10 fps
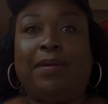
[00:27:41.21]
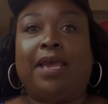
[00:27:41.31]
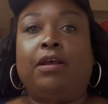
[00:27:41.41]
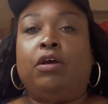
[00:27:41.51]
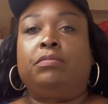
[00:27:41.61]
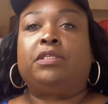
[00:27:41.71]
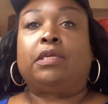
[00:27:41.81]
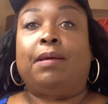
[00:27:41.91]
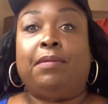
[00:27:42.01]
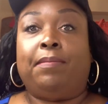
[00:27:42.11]
Back home,
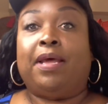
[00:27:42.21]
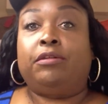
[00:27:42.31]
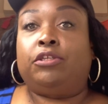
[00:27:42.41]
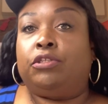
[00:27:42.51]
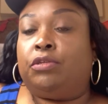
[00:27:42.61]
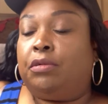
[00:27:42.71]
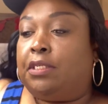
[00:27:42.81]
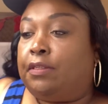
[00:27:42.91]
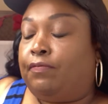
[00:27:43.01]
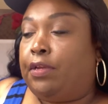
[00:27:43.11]
so I'm about to do
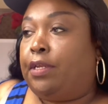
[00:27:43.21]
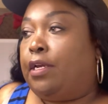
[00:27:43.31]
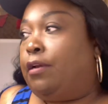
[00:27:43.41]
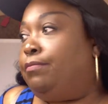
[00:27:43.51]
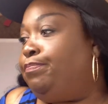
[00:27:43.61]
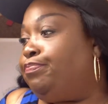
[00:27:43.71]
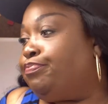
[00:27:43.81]
this video